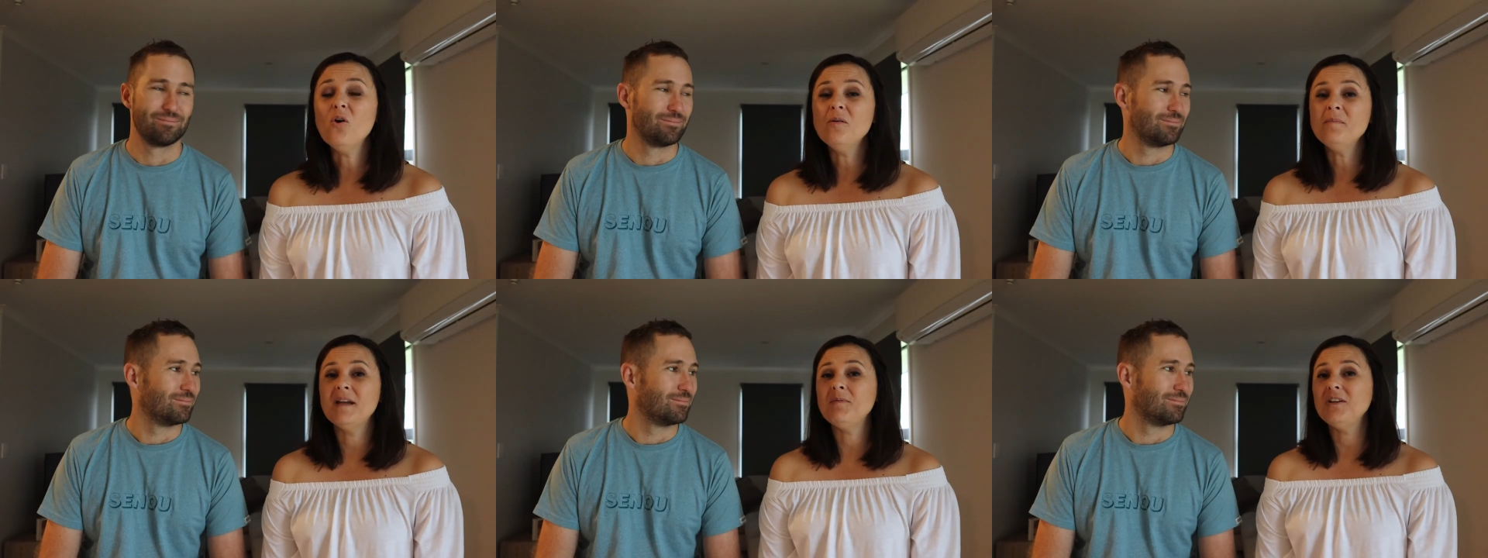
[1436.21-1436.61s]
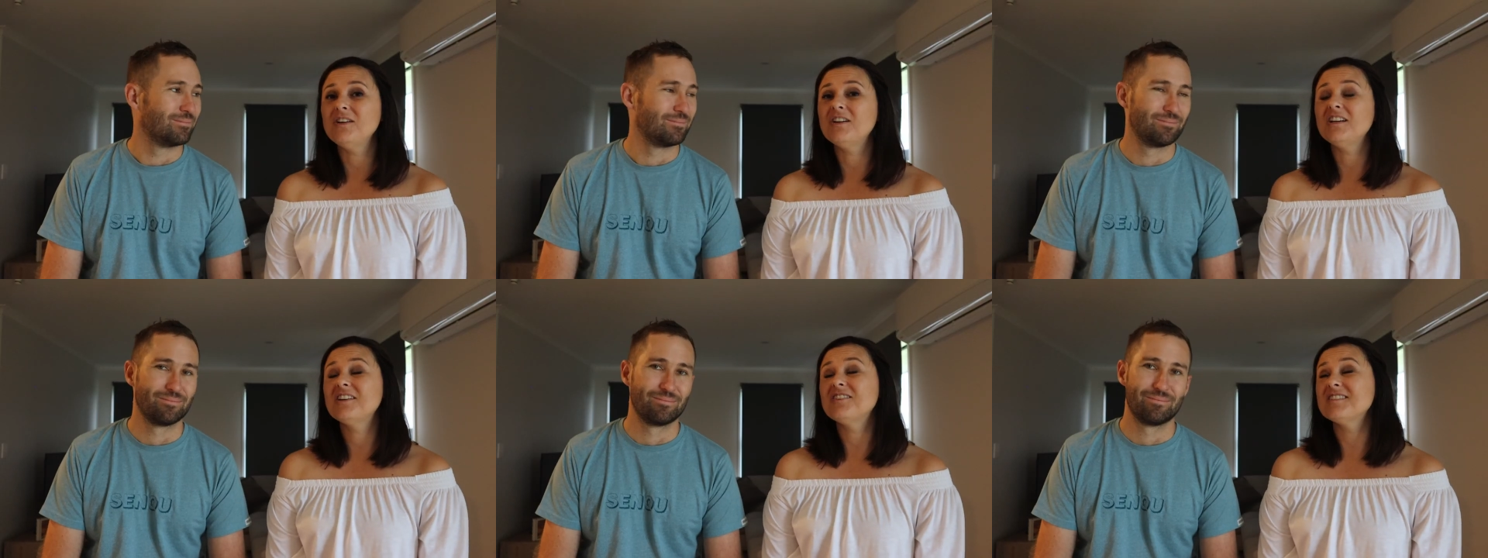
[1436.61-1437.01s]
Speaker 1: Or maybe you
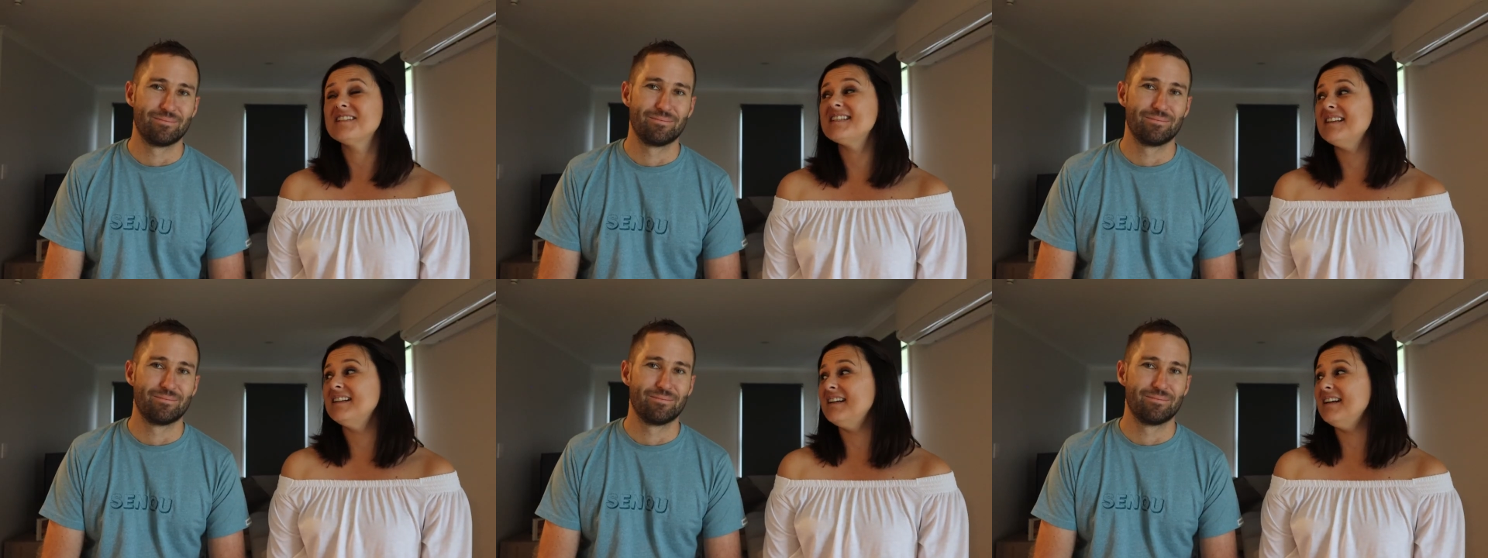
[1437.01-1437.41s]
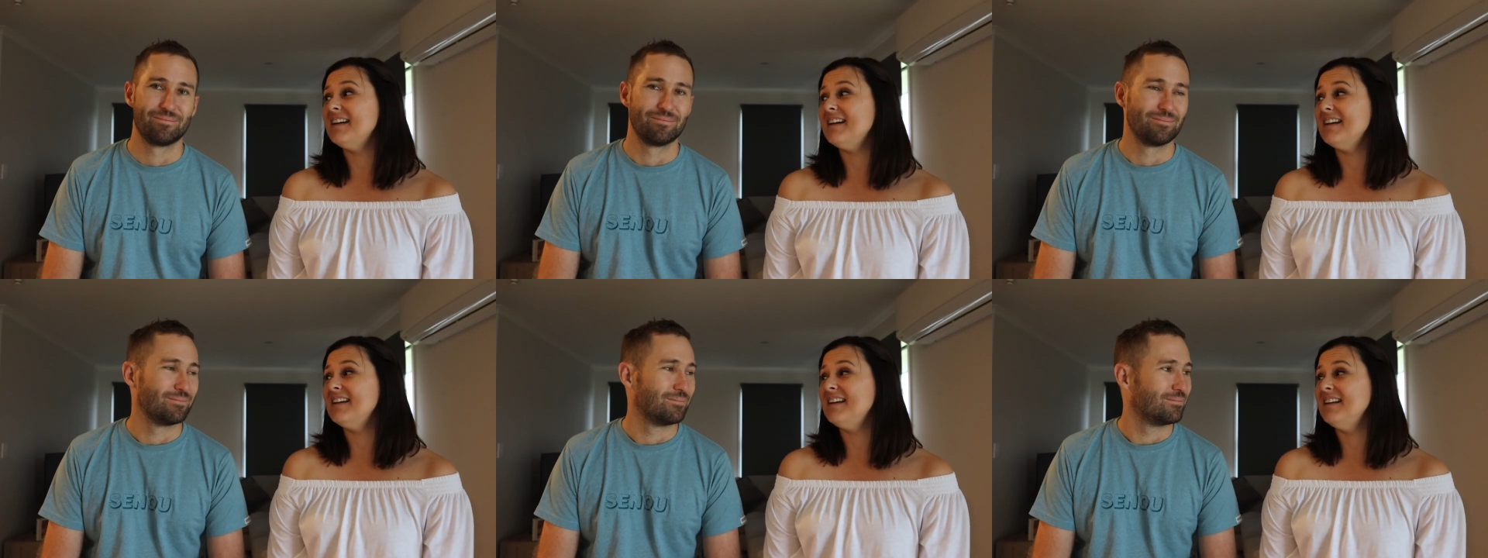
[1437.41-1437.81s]
could consider
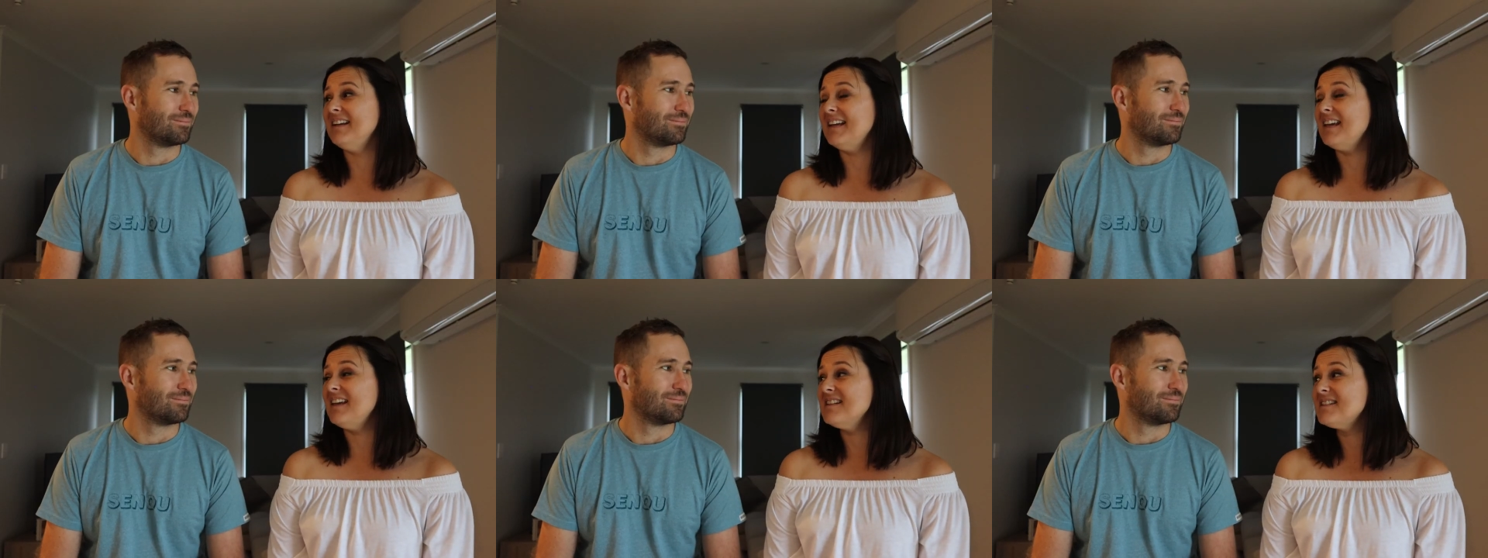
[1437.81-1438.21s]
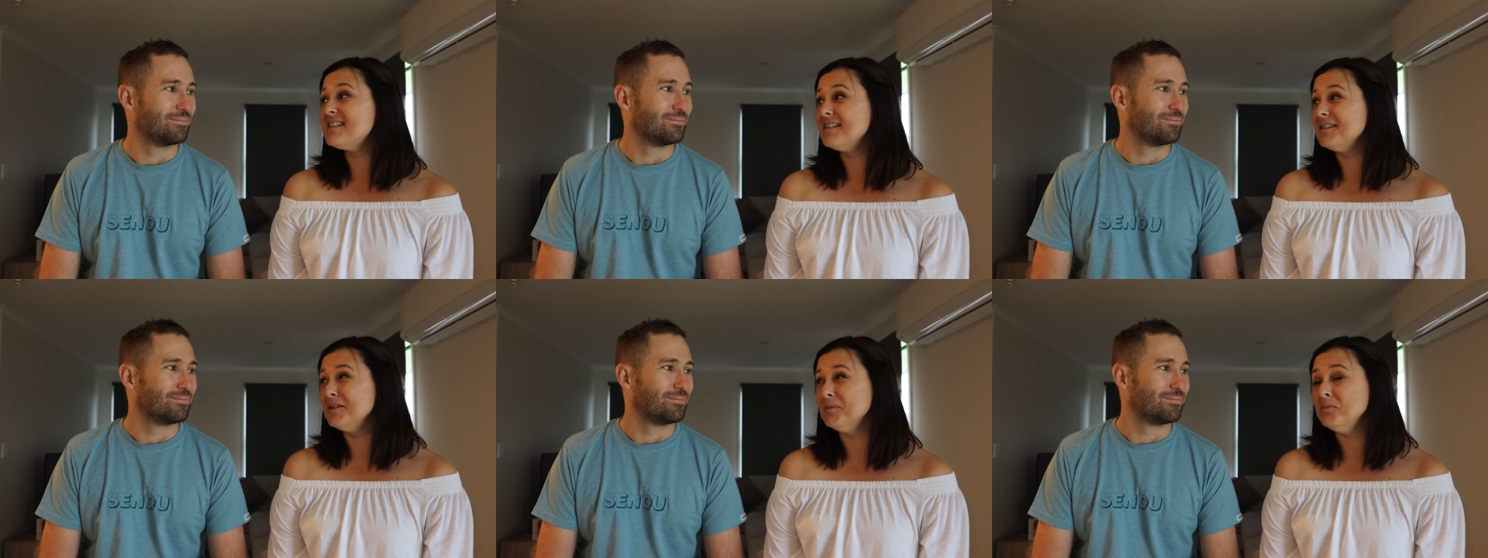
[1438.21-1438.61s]
an
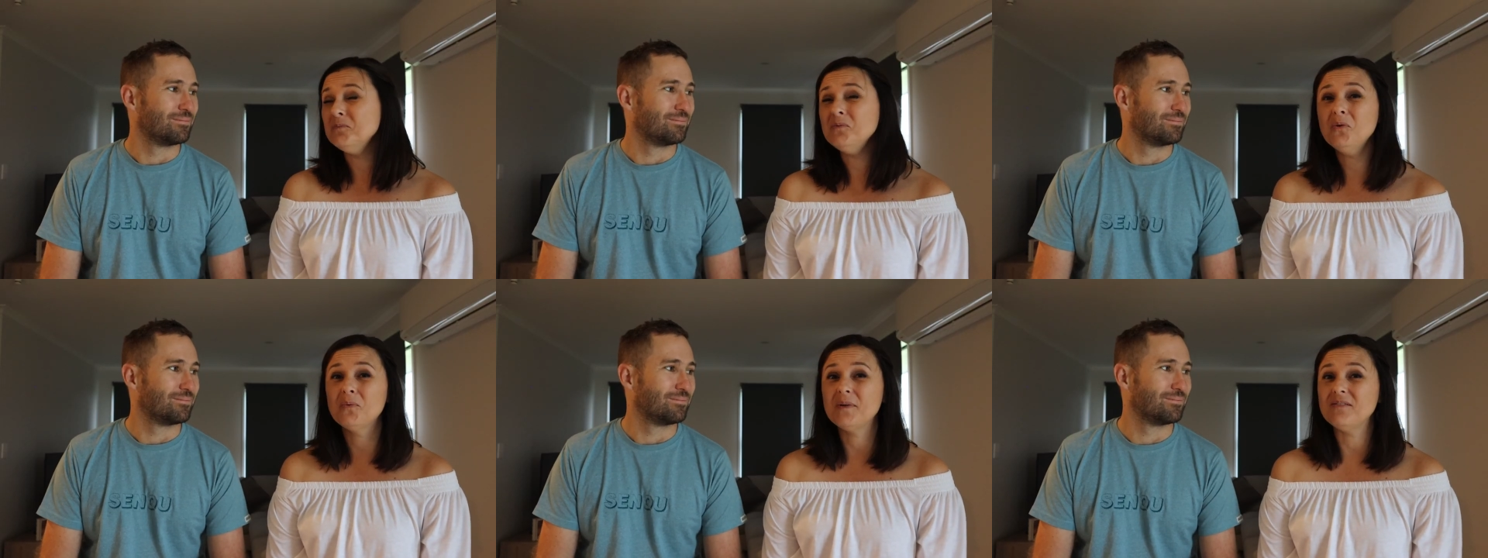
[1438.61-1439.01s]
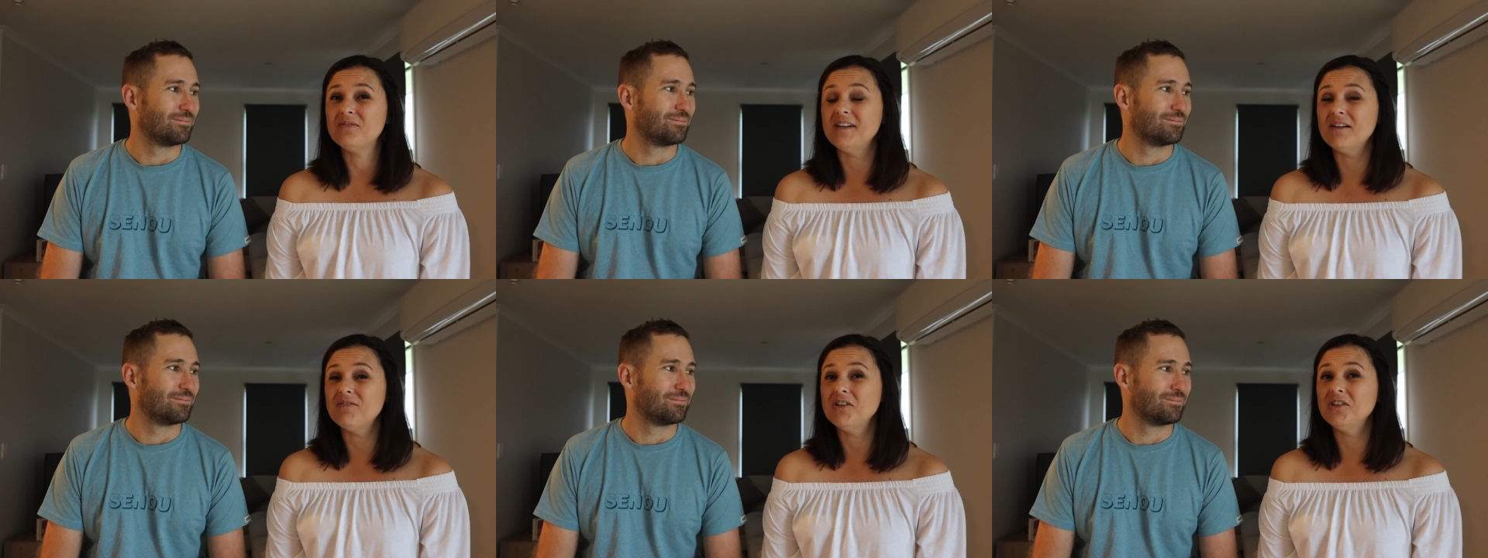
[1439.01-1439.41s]
eSIM. We've
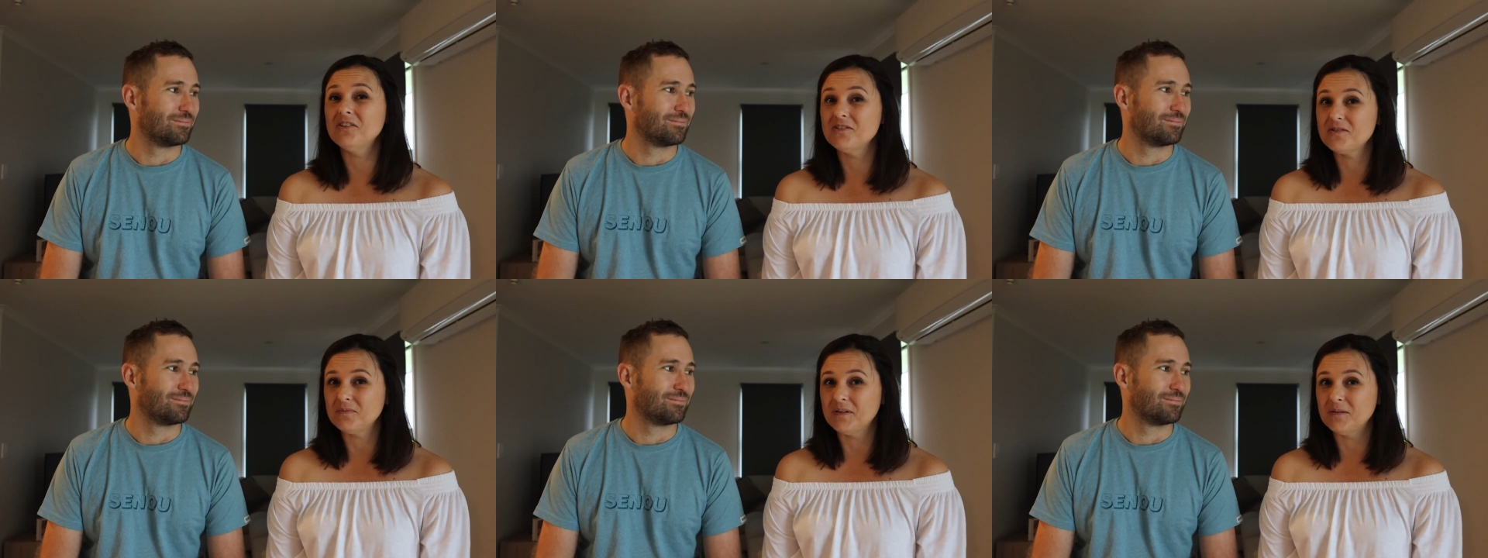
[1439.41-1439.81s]
never used